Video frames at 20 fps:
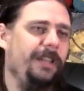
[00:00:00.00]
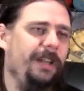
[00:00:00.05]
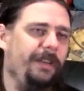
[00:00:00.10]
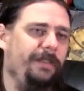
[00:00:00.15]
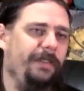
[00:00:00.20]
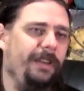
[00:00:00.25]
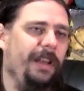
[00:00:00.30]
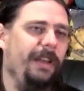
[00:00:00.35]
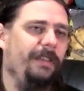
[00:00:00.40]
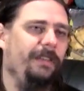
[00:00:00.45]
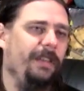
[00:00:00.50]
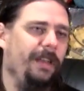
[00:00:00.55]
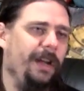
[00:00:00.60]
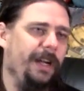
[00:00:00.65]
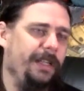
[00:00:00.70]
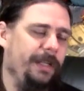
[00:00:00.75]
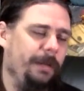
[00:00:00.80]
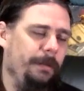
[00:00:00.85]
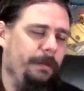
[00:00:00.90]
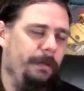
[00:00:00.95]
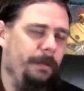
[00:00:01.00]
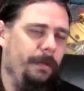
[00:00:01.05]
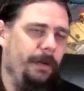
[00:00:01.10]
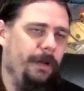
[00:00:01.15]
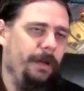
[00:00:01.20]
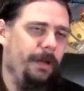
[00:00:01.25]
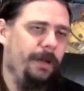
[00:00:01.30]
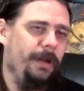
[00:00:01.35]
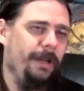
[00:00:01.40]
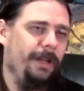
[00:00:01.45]
I've never liked him.
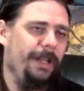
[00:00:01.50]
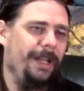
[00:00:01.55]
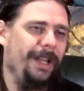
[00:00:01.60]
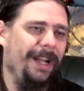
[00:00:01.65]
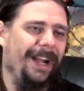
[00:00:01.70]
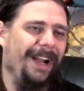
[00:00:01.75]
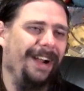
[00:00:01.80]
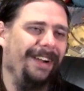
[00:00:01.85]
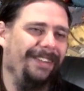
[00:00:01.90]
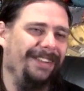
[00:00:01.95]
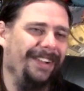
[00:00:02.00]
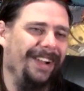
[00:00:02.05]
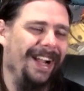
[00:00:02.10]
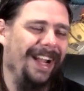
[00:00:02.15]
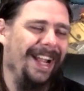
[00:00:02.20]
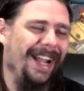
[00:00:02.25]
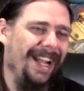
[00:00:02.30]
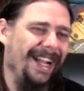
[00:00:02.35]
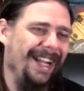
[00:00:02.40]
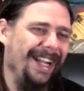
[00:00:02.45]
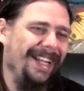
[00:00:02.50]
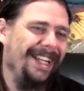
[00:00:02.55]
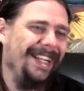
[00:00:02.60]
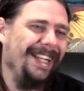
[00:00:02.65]
Yeah,